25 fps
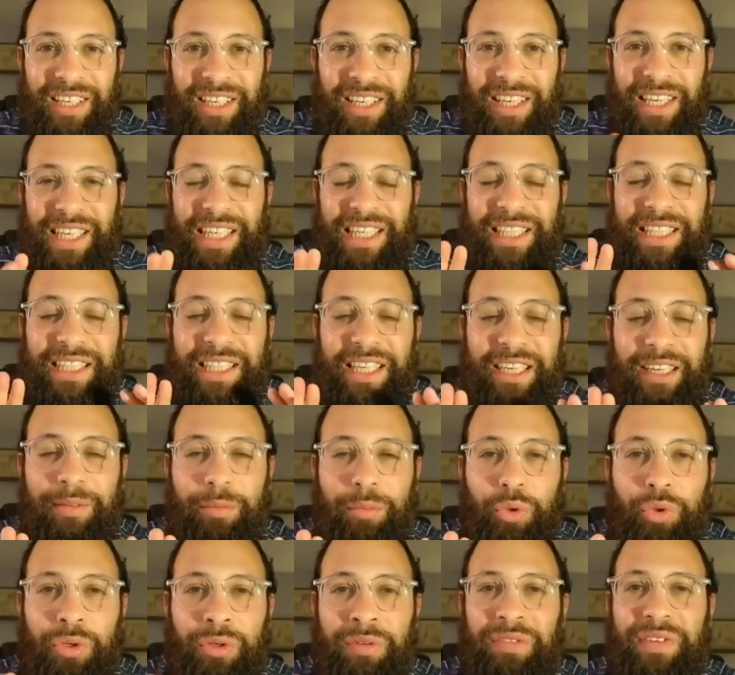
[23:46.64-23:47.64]
He didn't
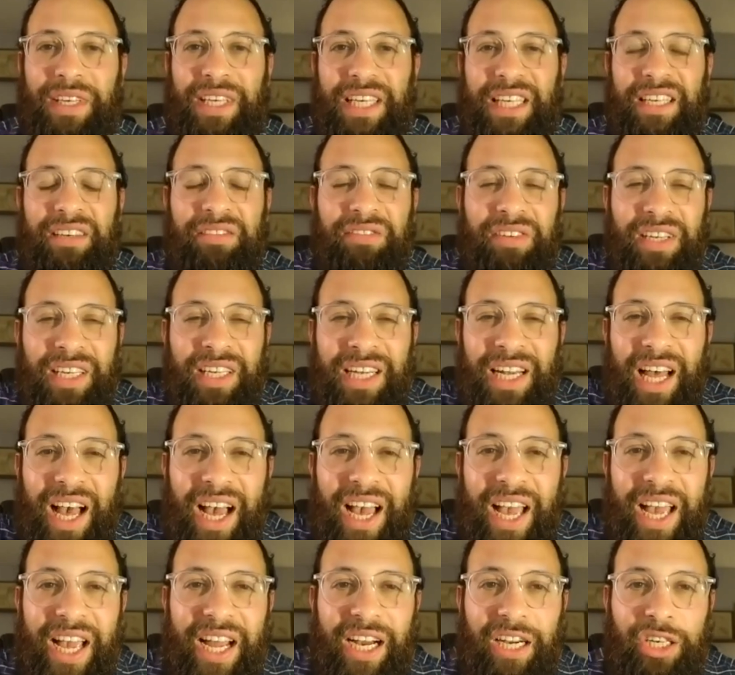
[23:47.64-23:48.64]
move even a
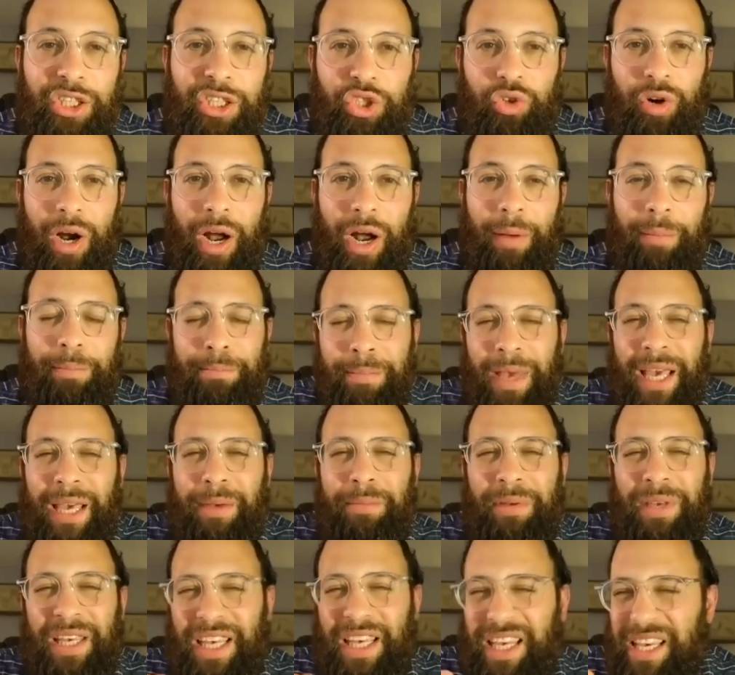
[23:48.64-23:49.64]
hair's drop.
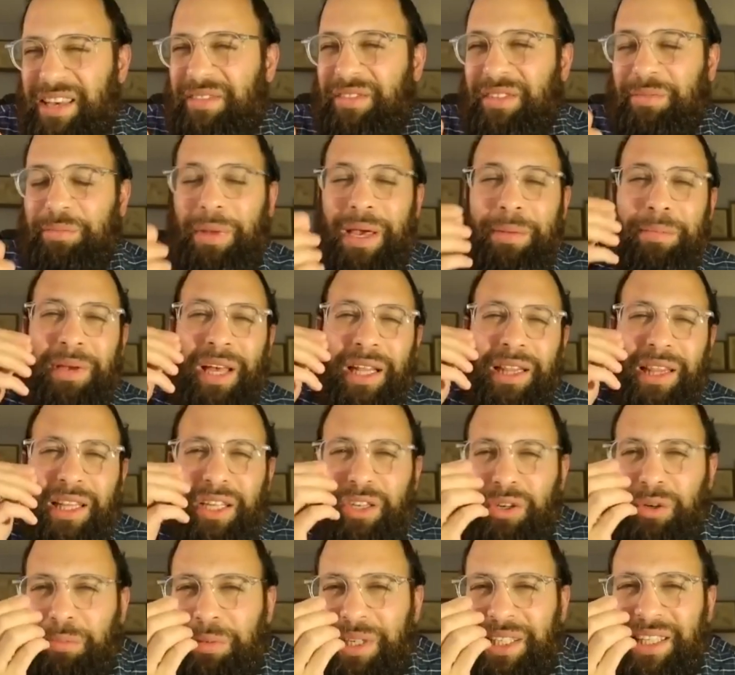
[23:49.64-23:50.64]
Maybe a
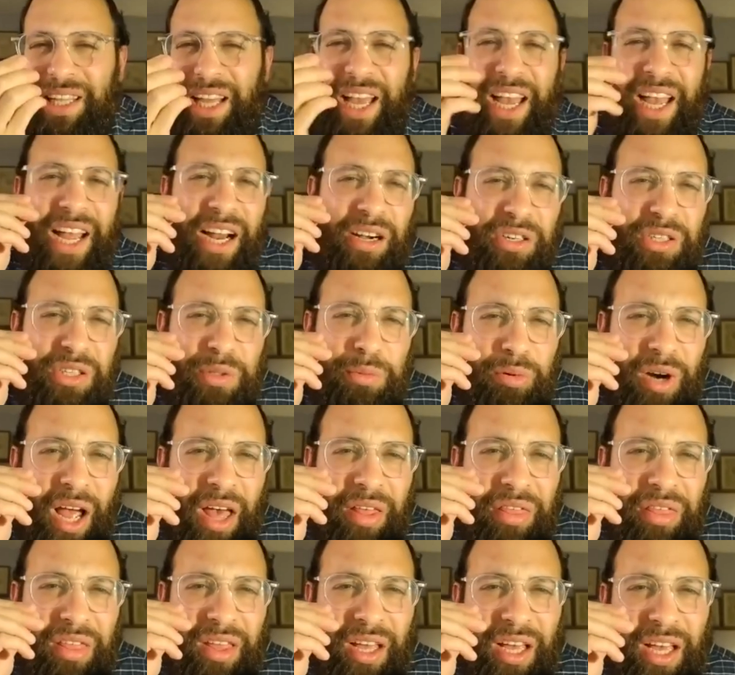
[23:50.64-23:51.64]
little bit, the hair's
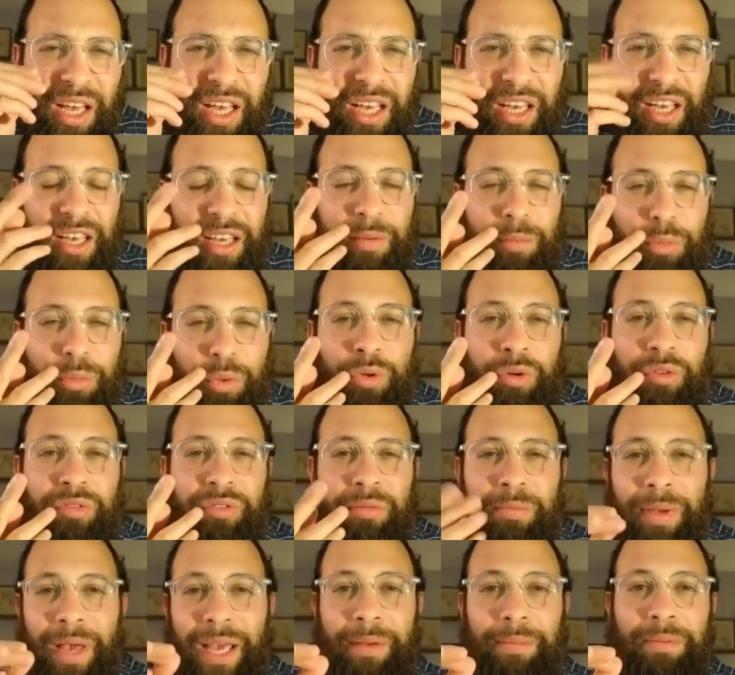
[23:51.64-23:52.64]
breadth he moved,
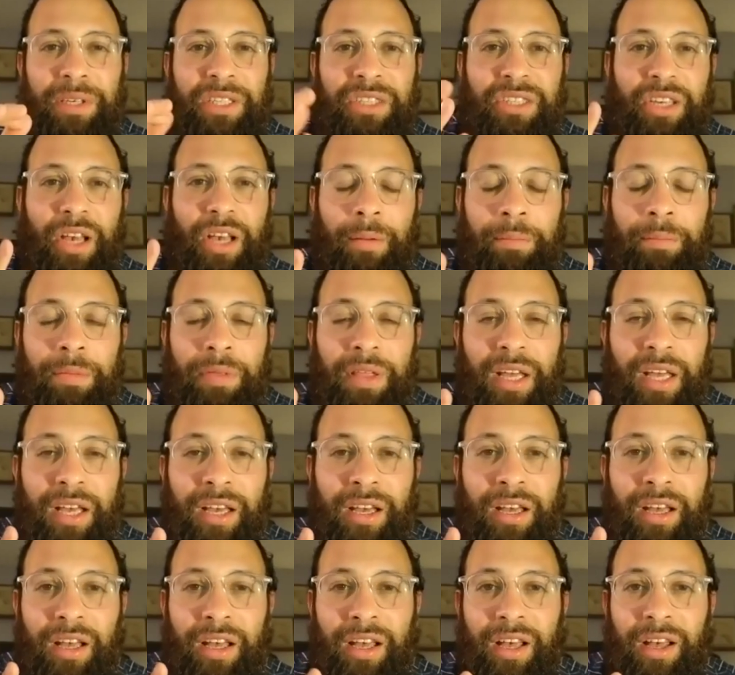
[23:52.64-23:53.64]
maybe something.
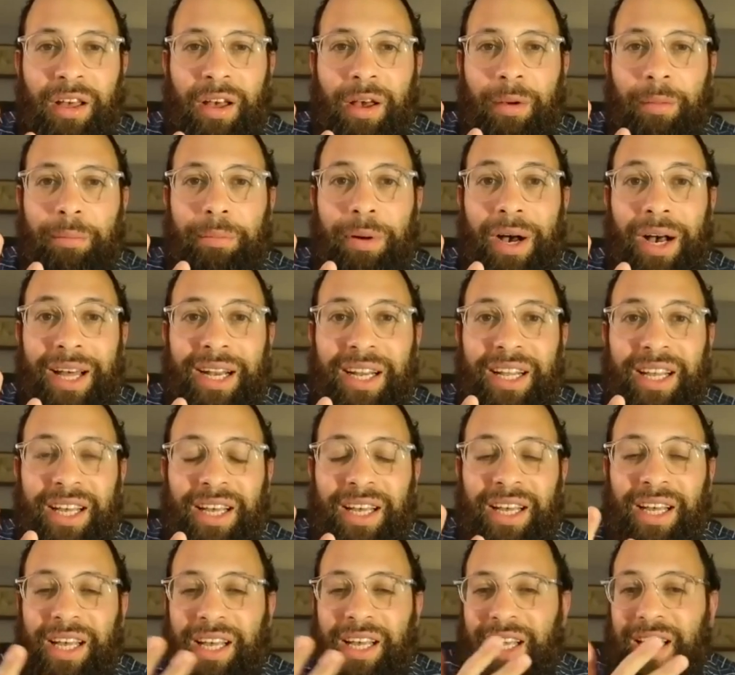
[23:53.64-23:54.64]
But
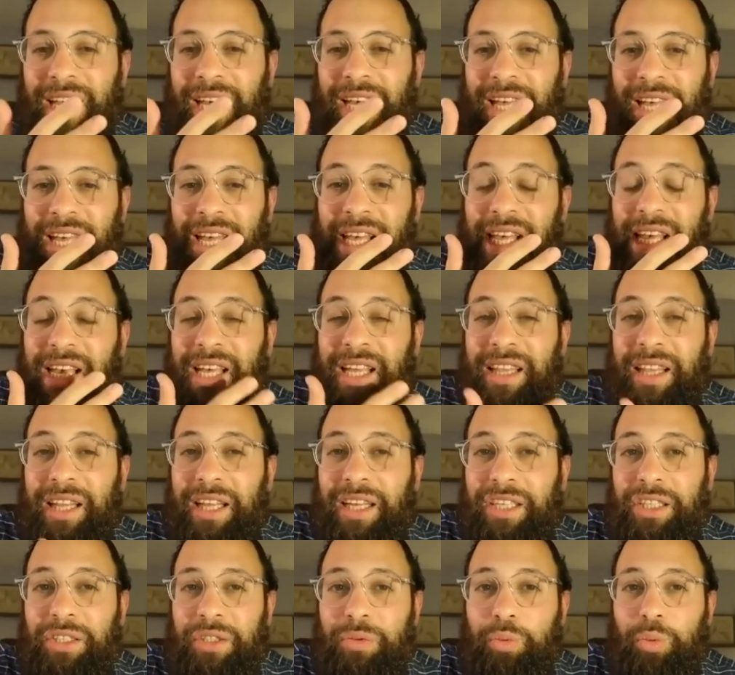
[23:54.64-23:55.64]
in
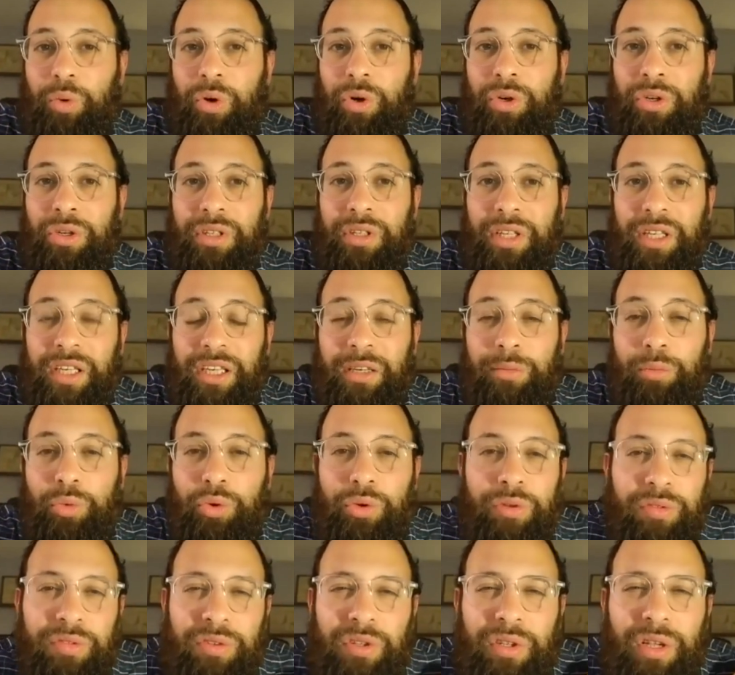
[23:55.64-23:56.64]
this world, he
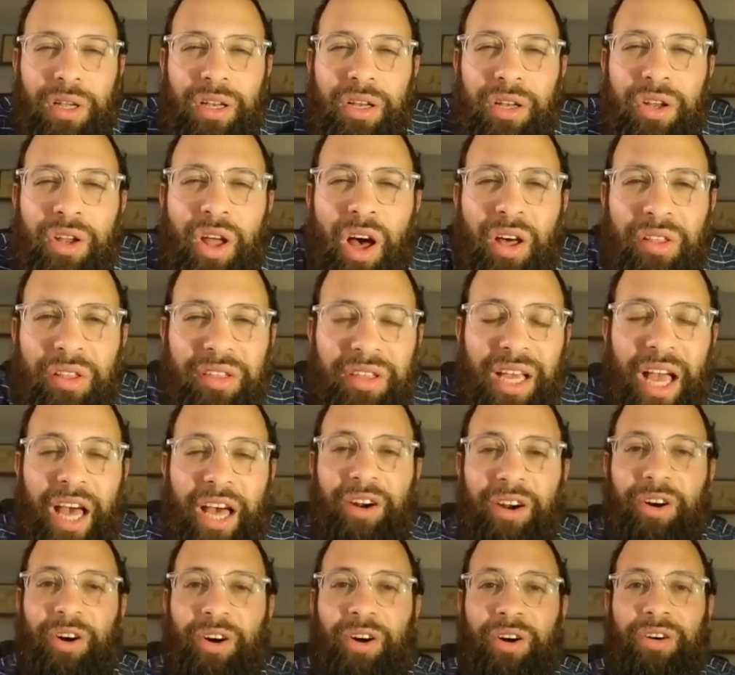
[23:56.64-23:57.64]
moved nothing at
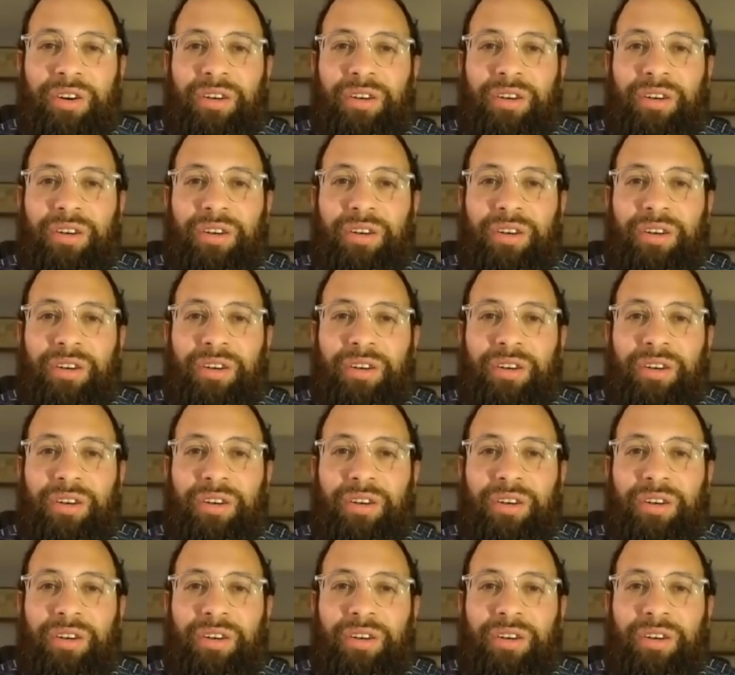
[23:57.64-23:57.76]
all.